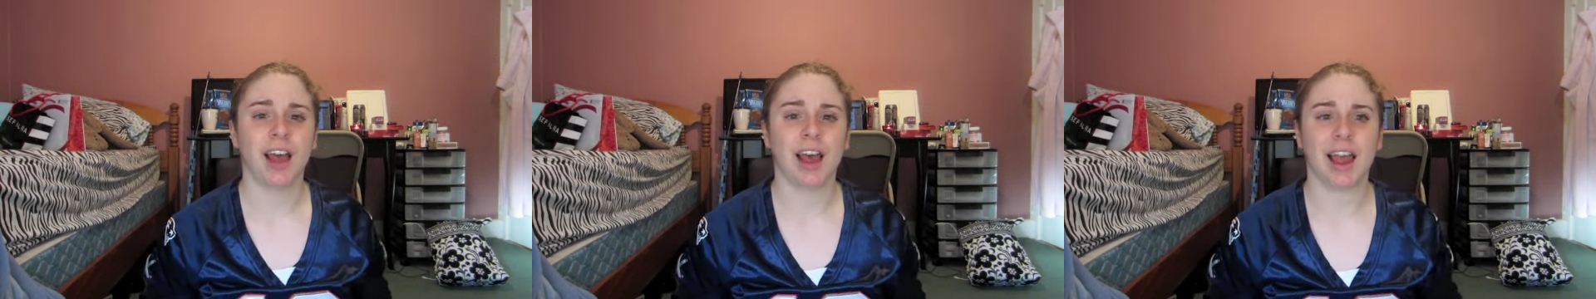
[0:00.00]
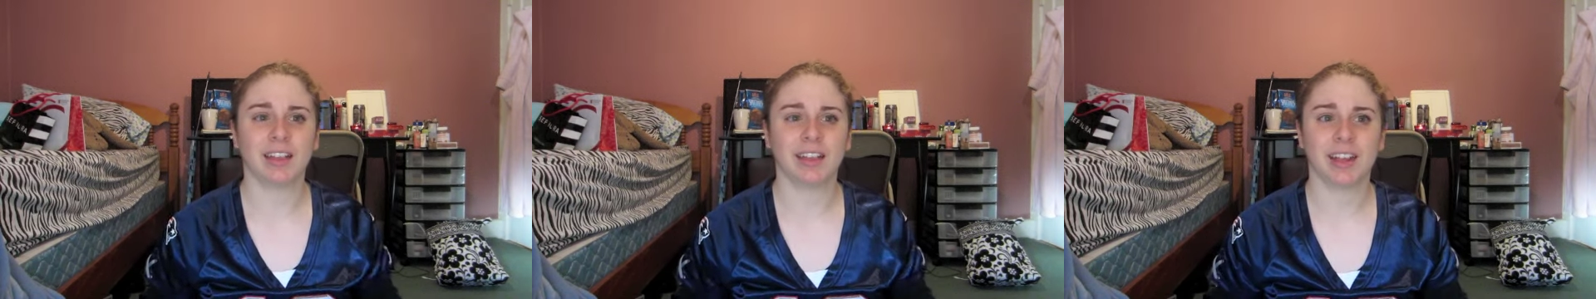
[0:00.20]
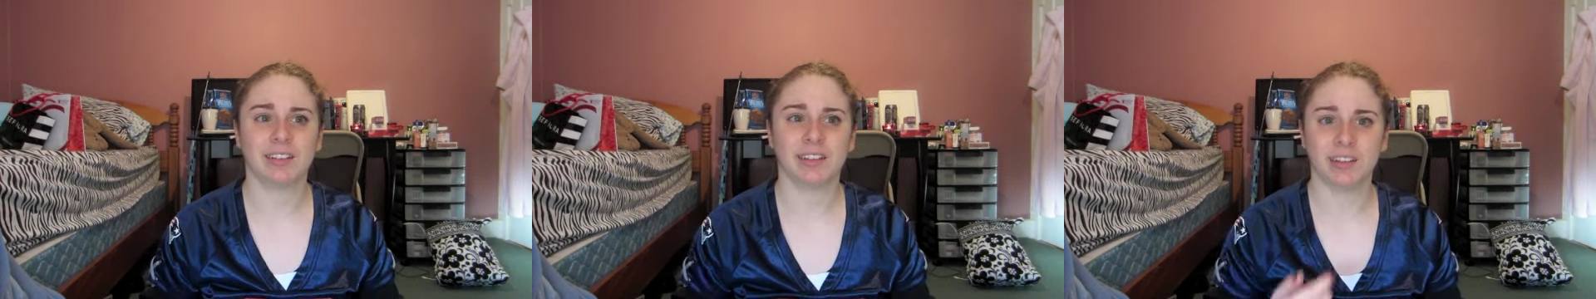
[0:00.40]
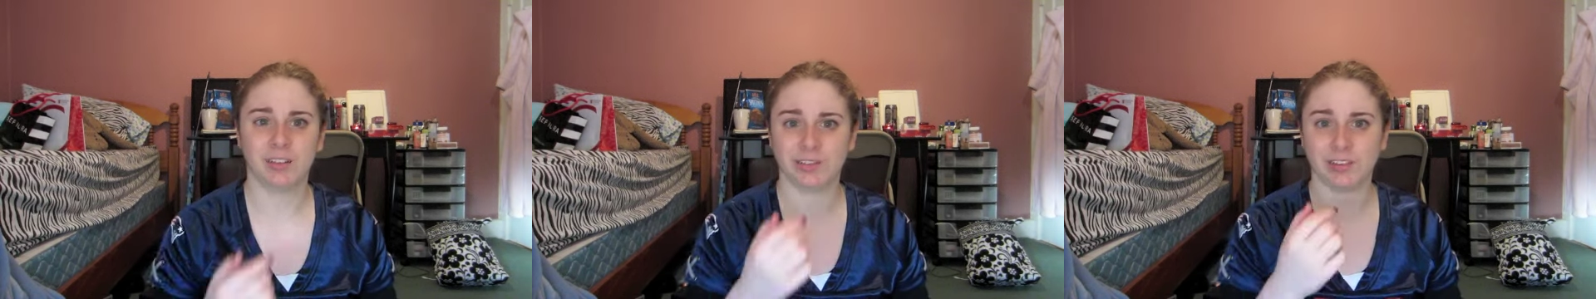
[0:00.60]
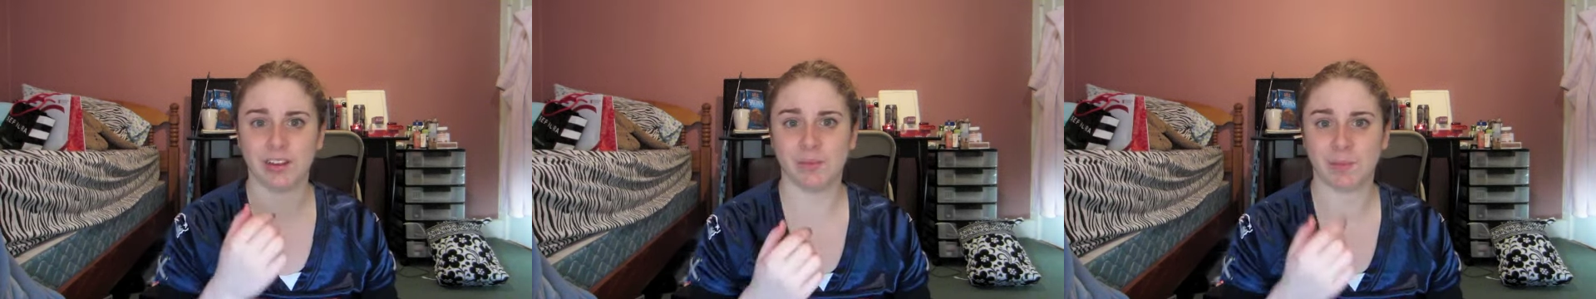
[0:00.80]
I like to
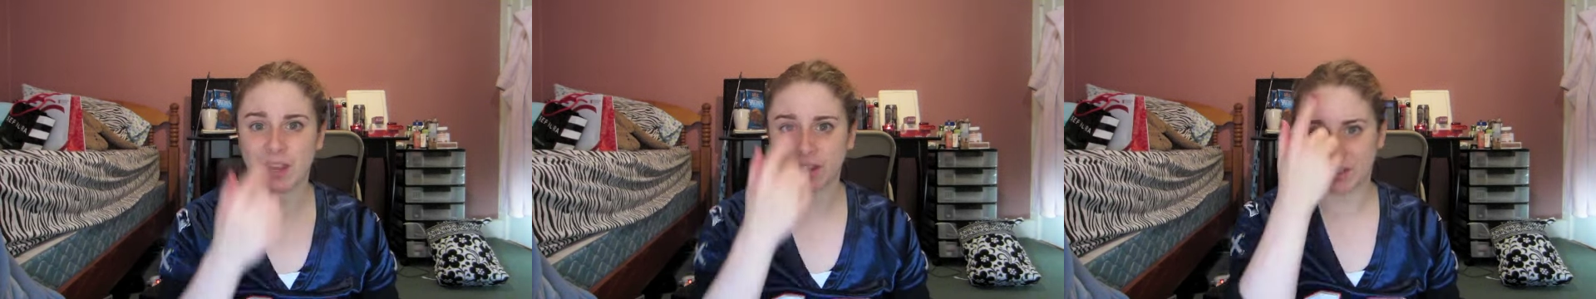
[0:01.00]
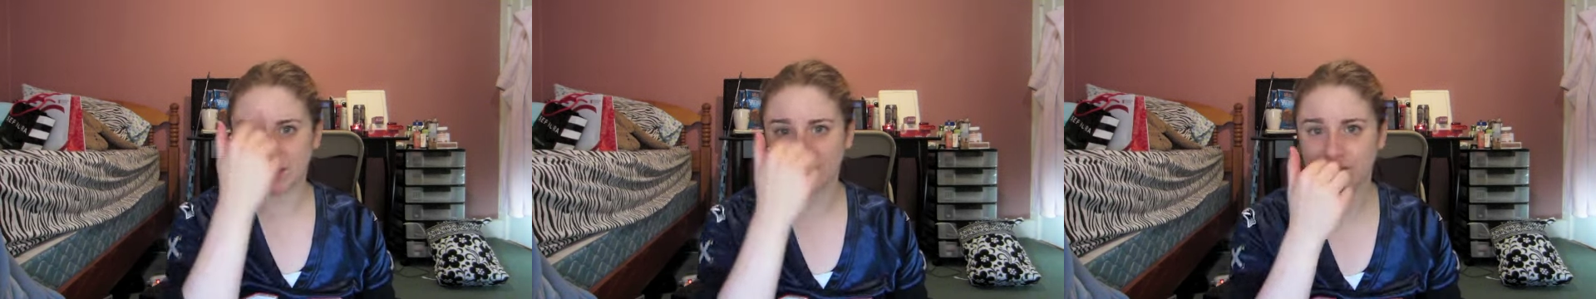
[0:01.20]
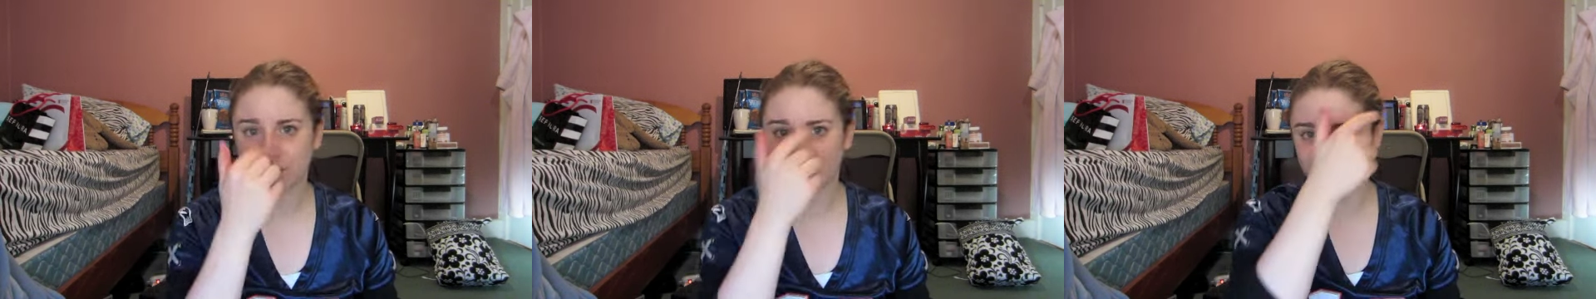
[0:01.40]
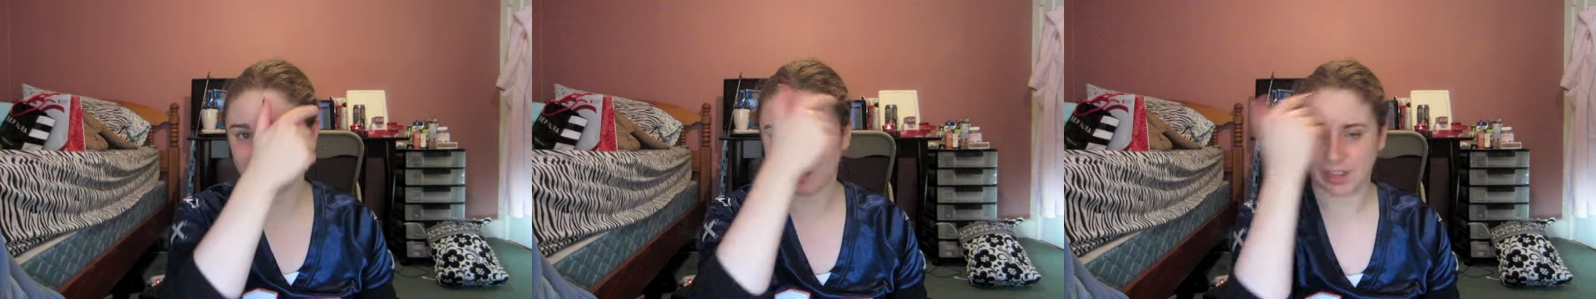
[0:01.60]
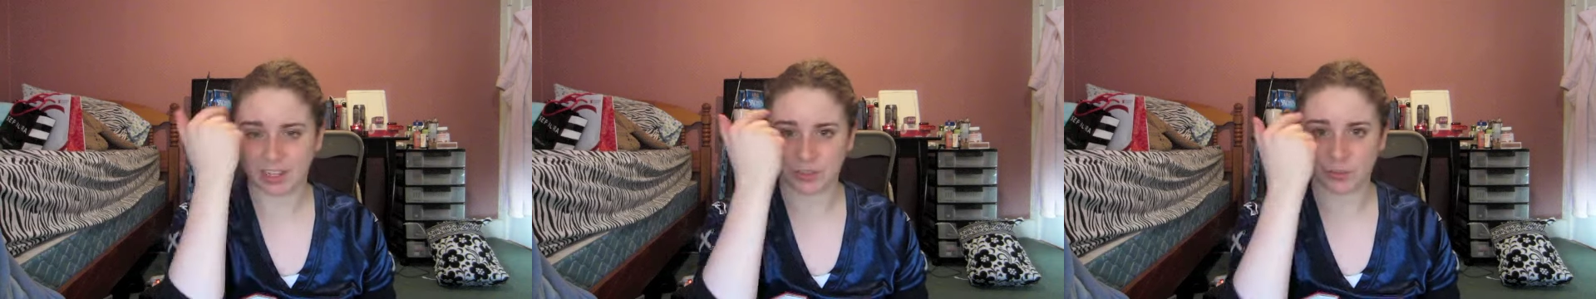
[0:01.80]
use it in my T-zone
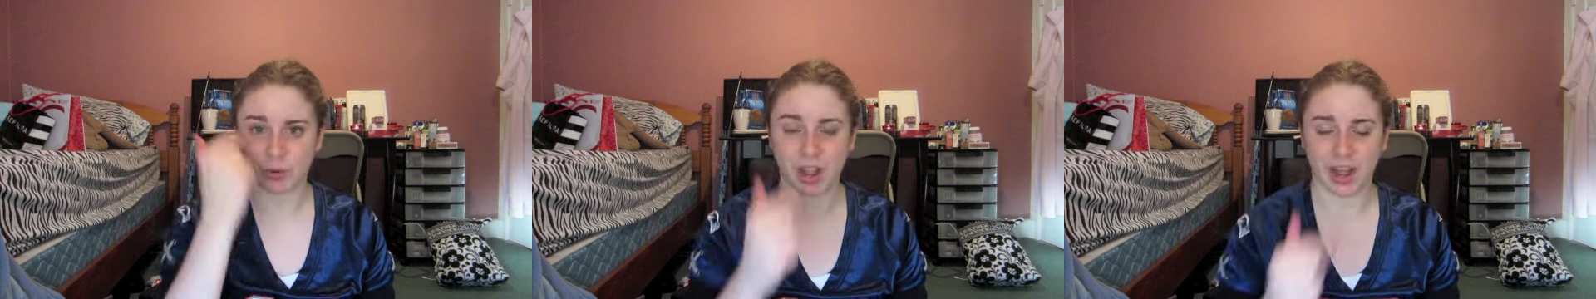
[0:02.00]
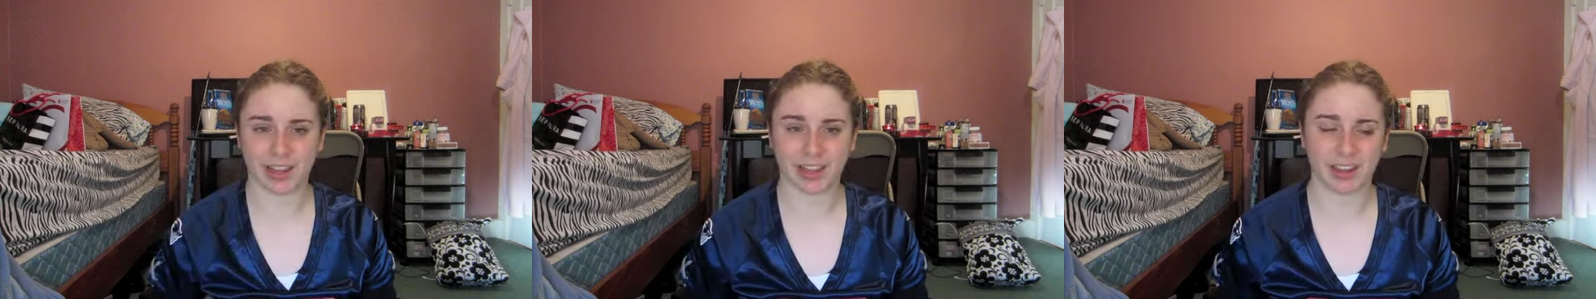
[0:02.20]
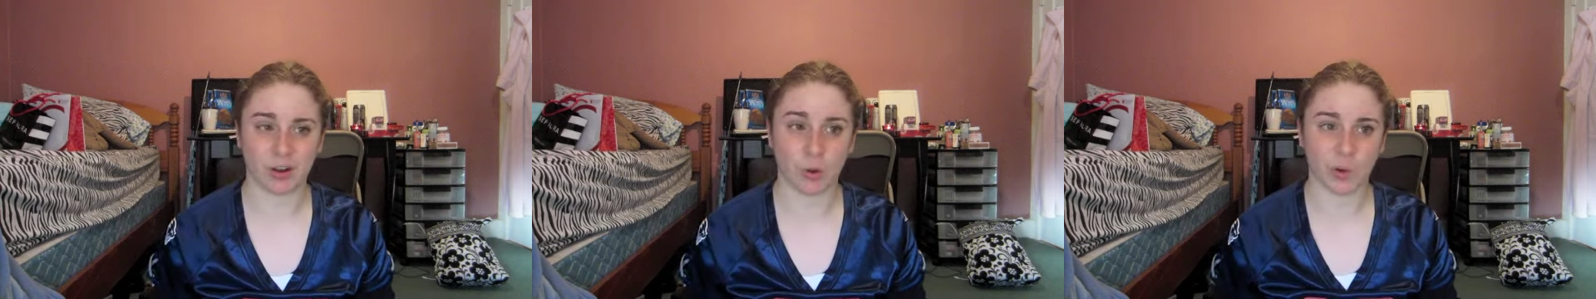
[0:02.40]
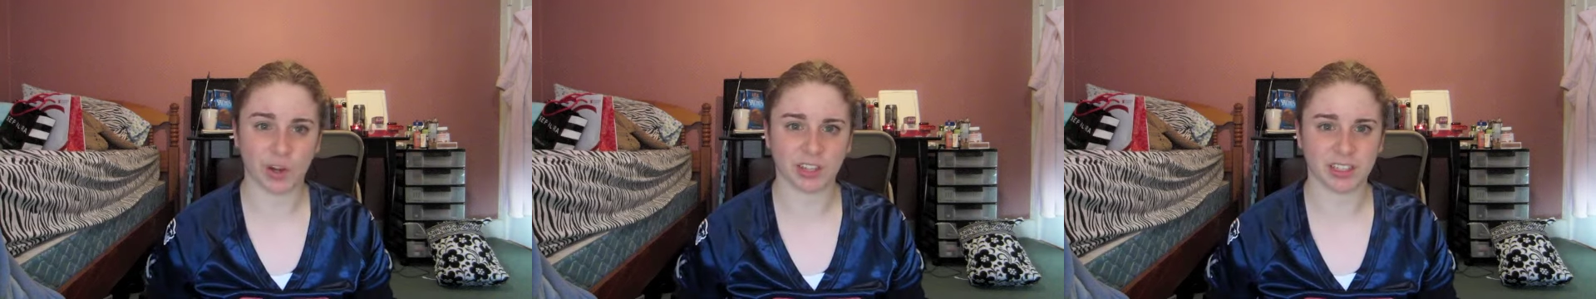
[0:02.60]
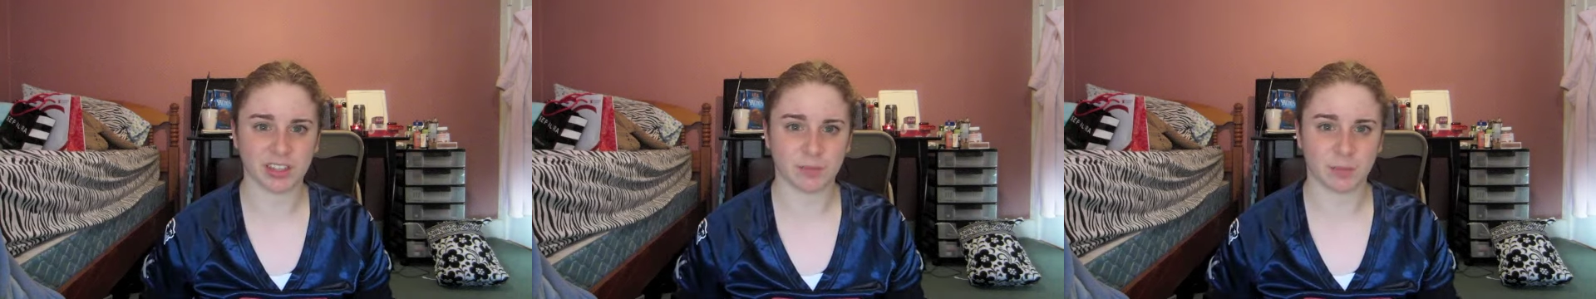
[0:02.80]
because that's where I get
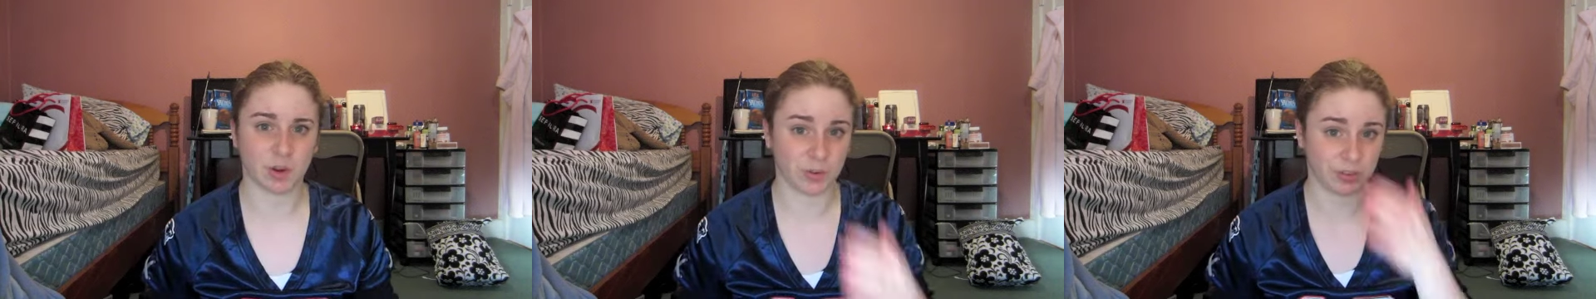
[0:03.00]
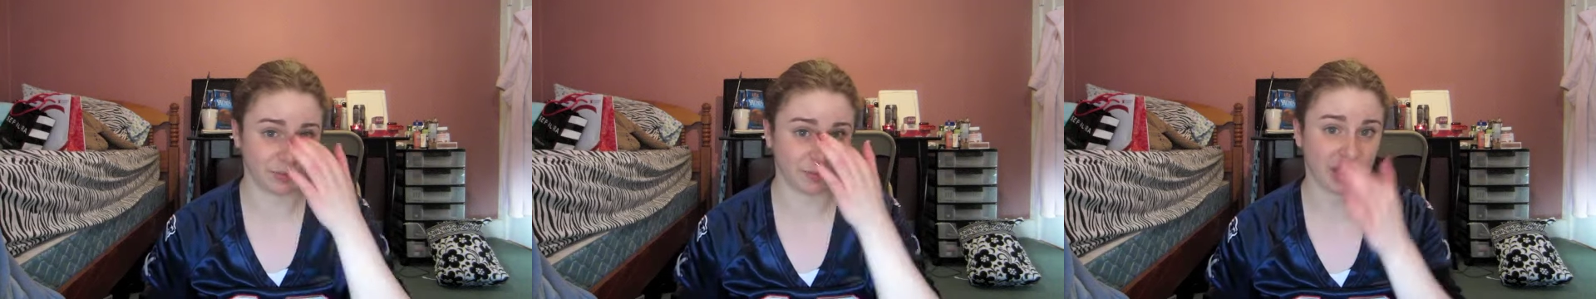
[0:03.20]
oily the most,